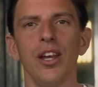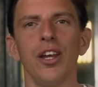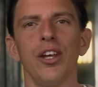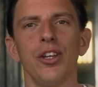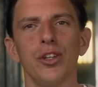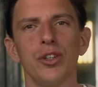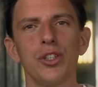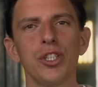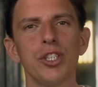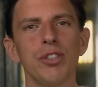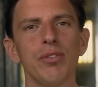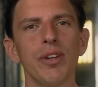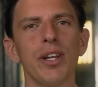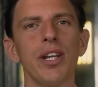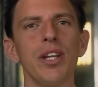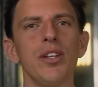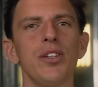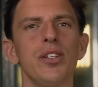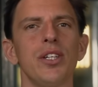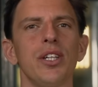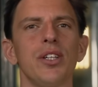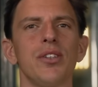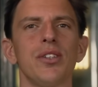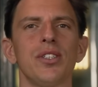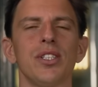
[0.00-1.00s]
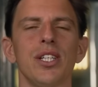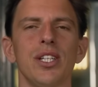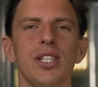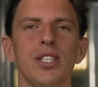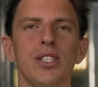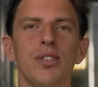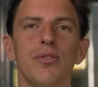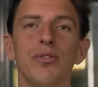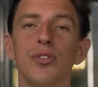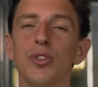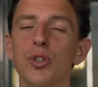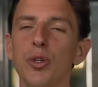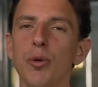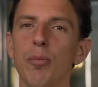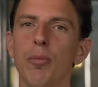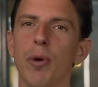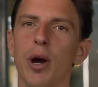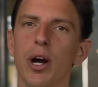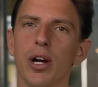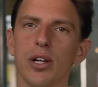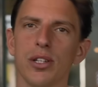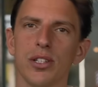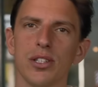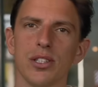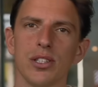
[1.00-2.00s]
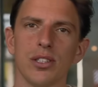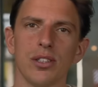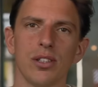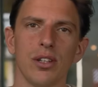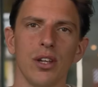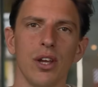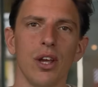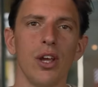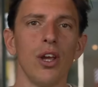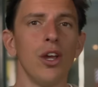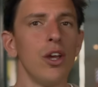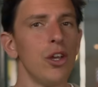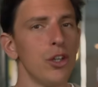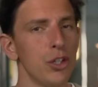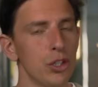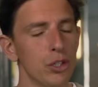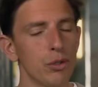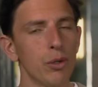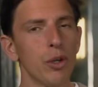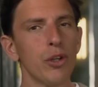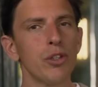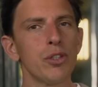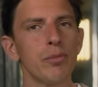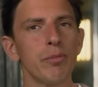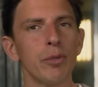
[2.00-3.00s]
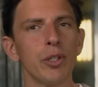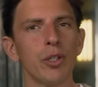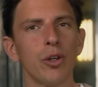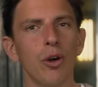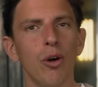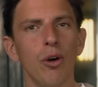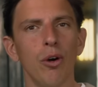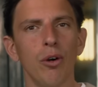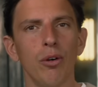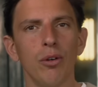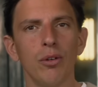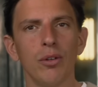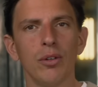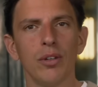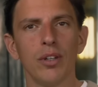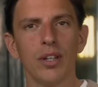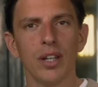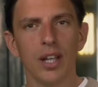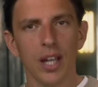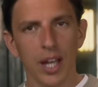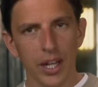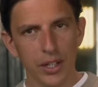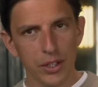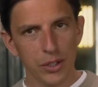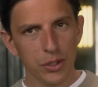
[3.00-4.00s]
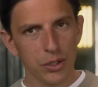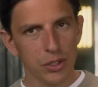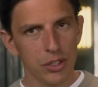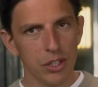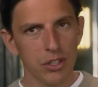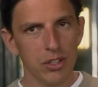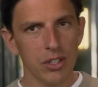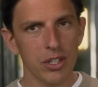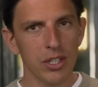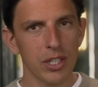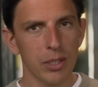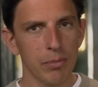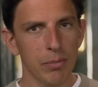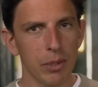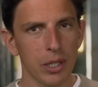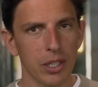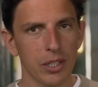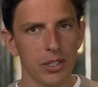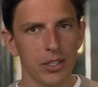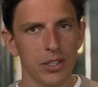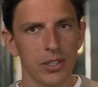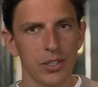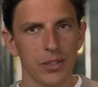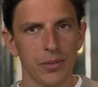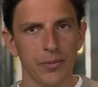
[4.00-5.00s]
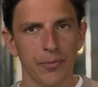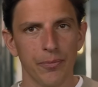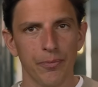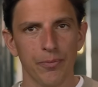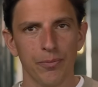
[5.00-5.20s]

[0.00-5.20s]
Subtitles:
Your strategy consists of two parts: your ultimate goal and your strategic pillars.